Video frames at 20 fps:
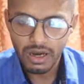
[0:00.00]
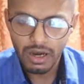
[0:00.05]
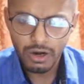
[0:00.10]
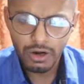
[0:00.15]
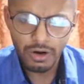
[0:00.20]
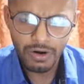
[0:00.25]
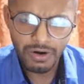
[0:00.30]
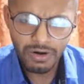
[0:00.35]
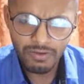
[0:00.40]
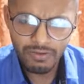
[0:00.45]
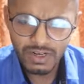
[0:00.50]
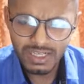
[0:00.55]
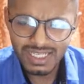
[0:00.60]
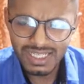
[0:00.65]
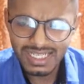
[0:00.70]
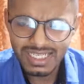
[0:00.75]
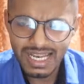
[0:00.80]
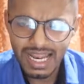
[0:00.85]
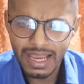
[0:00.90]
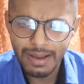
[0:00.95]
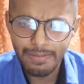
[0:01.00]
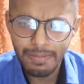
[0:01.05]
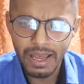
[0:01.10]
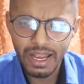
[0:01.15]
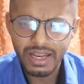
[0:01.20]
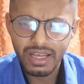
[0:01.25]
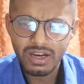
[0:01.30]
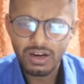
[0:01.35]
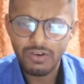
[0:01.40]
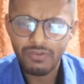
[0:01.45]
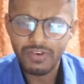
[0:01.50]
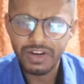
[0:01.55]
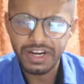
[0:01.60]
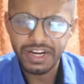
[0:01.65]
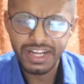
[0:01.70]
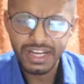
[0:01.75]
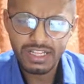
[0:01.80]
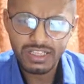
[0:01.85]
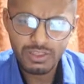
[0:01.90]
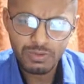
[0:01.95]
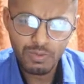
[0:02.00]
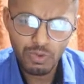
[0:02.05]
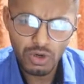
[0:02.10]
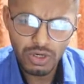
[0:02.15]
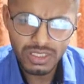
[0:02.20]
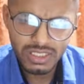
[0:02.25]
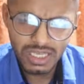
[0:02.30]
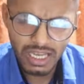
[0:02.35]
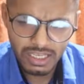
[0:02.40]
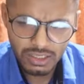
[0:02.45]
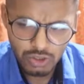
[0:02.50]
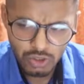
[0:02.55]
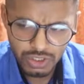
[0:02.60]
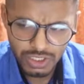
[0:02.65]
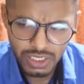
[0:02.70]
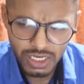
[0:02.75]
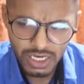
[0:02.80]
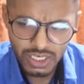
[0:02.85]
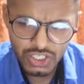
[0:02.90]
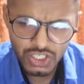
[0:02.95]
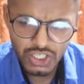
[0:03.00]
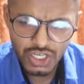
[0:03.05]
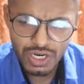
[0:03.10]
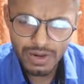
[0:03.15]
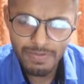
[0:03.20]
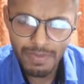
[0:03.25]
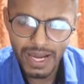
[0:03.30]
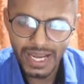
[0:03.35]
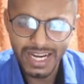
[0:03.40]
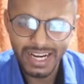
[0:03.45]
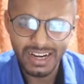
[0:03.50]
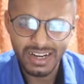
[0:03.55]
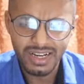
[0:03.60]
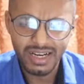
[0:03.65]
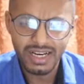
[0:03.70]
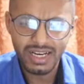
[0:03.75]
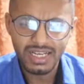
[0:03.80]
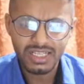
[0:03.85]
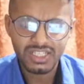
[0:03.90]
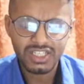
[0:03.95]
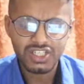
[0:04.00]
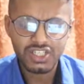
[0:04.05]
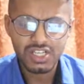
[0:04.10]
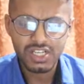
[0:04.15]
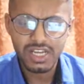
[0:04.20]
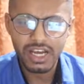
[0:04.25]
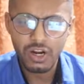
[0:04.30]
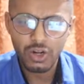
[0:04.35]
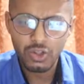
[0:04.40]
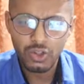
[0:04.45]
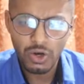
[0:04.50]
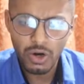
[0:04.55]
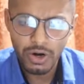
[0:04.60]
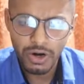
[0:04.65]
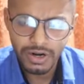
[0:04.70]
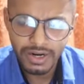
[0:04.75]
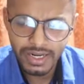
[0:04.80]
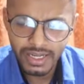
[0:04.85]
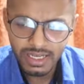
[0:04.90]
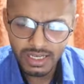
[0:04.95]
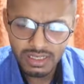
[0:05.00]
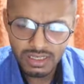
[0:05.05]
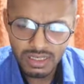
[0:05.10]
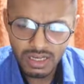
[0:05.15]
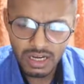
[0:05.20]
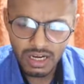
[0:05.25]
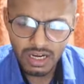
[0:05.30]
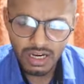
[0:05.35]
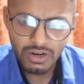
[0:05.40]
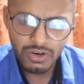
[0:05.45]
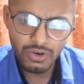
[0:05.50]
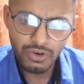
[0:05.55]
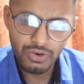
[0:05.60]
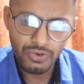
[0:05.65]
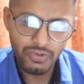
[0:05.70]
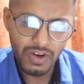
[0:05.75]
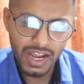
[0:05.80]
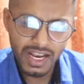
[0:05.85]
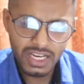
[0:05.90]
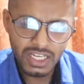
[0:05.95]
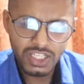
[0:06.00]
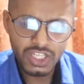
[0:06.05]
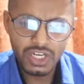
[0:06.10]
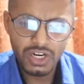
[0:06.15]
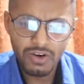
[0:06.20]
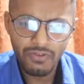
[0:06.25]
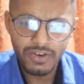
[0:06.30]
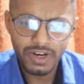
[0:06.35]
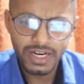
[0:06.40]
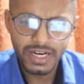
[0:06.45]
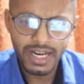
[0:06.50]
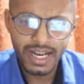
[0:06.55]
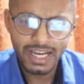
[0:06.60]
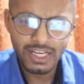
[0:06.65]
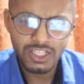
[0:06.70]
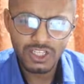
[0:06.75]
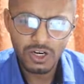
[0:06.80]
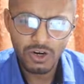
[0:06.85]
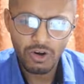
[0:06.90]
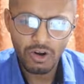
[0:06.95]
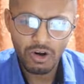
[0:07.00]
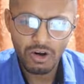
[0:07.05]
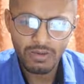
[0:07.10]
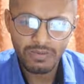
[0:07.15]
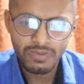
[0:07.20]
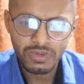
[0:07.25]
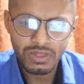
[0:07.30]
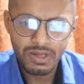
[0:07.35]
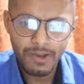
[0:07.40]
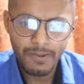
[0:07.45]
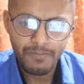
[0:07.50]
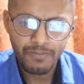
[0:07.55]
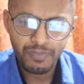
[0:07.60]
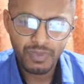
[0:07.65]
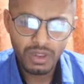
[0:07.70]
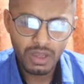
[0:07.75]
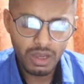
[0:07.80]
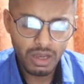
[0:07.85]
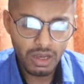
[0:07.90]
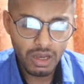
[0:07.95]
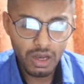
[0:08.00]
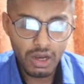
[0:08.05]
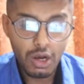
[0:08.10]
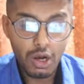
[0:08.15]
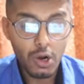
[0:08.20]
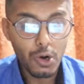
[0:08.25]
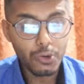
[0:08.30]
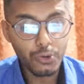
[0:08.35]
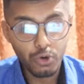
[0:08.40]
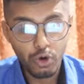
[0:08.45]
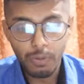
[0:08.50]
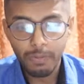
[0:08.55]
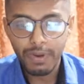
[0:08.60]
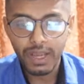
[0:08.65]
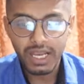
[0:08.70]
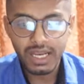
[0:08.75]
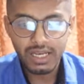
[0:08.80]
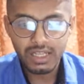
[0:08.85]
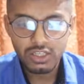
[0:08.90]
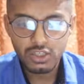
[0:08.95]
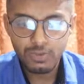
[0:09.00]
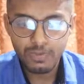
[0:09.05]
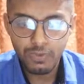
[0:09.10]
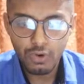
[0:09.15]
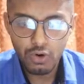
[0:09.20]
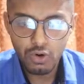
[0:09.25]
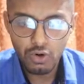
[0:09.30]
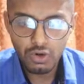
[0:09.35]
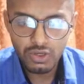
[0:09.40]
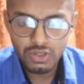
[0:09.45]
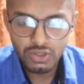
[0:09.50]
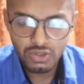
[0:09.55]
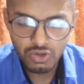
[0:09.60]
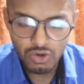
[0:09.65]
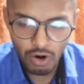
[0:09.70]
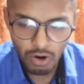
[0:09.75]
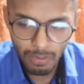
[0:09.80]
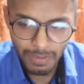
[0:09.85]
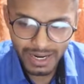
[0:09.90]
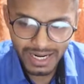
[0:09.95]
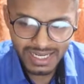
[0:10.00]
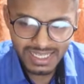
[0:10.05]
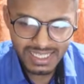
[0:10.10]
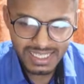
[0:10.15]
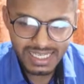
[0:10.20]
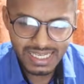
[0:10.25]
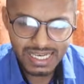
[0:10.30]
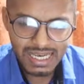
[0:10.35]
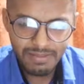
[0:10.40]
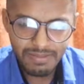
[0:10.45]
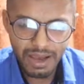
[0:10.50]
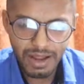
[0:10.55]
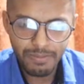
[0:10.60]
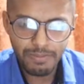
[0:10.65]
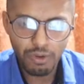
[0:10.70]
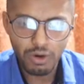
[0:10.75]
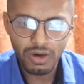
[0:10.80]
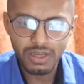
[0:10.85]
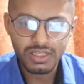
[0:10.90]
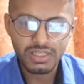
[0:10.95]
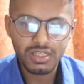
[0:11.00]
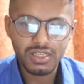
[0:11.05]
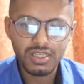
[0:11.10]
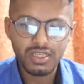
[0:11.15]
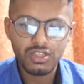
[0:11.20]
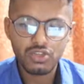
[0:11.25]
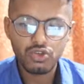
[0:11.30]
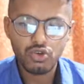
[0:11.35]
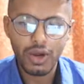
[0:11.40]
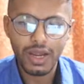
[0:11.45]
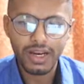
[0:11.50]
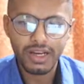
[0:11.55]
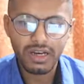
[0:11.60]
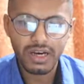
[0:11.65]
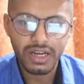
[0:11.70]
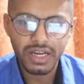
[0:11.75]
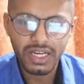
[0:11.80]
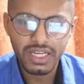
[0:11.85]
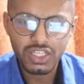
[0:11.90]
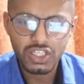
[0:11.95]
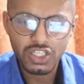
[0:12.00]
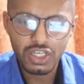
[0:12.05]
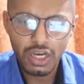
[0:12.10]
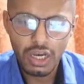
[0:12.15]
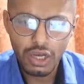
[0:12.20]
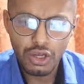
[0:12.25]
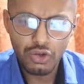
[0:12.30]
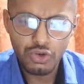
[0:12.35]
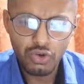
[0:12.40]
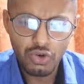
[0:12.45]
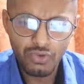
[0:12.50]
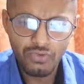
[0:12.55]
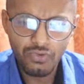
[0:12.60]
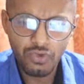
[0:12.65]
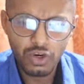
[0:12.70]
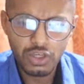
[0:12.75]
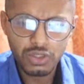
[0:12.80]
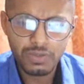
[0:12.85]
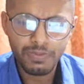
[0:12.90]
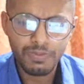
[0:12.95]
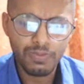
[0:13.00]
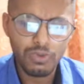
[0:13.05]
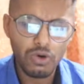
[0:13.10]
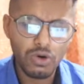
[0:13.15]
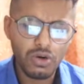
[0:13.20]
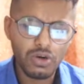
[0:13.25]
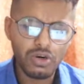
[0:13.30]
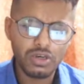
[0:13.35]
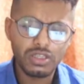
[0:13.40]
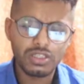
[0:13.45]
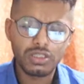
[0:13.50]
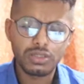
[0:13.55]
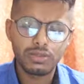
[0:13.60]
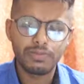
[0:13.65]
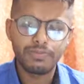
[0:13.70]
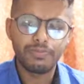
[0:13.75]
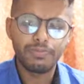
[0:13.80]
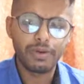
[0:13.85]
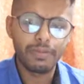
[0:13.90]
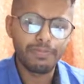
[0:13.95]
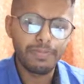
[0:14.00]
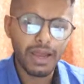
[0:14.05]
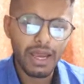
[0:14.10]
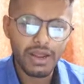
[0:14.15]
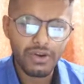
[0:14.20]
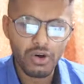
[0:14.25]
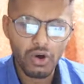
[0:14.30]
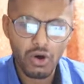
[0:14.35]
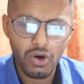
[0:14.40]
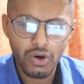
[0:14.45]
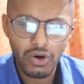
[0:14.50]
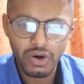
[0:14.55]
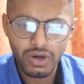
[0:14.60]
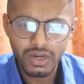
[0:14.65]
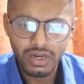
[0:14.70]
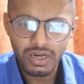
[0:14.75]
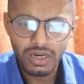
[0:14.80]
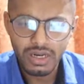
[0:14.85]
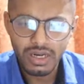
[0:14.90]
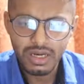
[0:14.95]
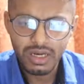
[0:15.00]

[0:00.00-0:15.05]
Controversies like banning of Indian Sports Association by international authorities due to violation of international norms, doping in sports, government scheme and policies to encourage youth for sports, prepare on